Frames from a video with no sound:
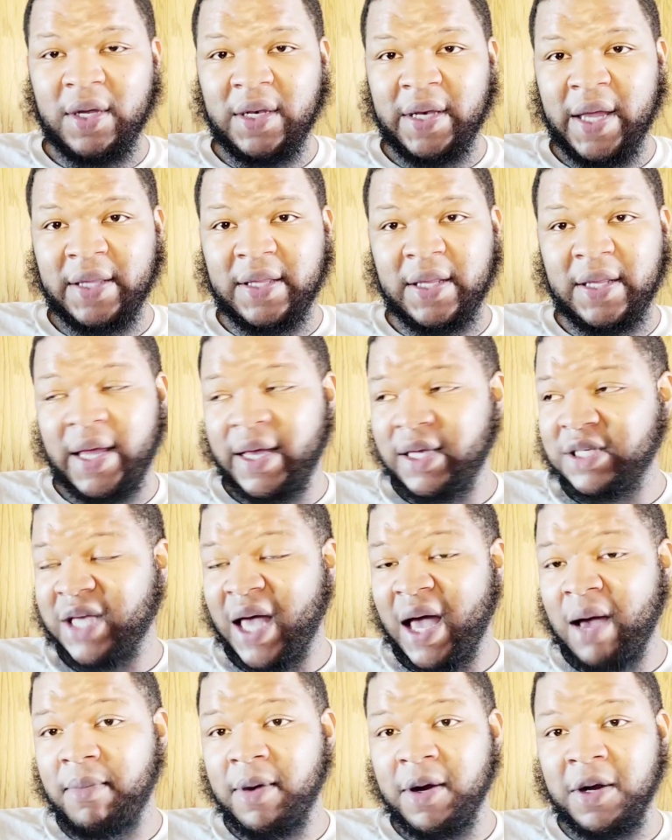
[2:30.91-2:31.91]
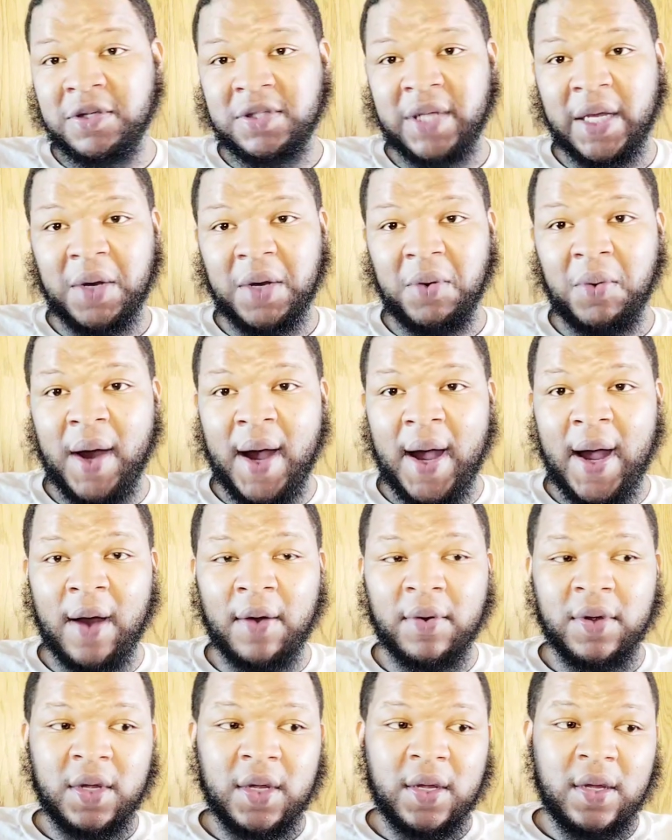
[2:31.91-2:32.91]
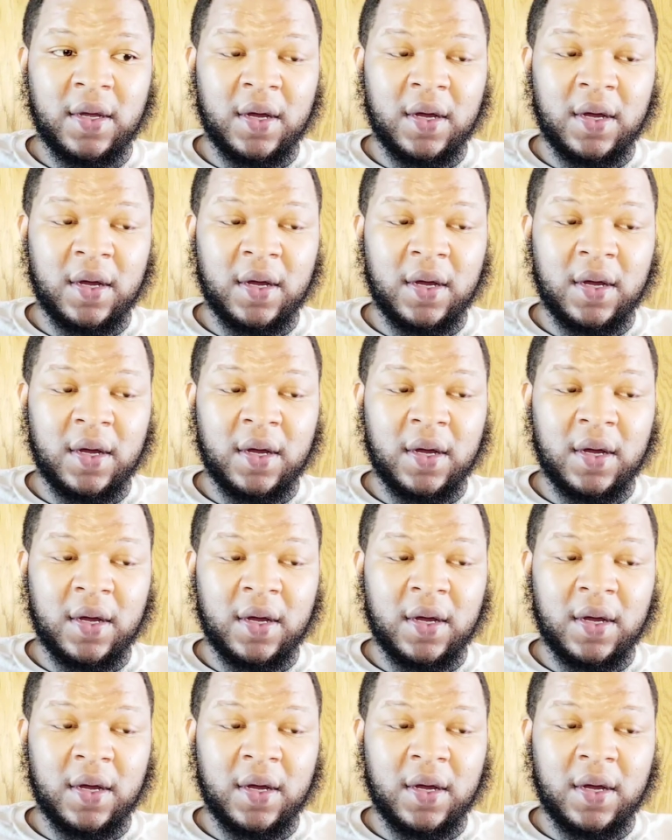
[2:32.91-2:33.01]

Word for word: connecting like sideburns like a while.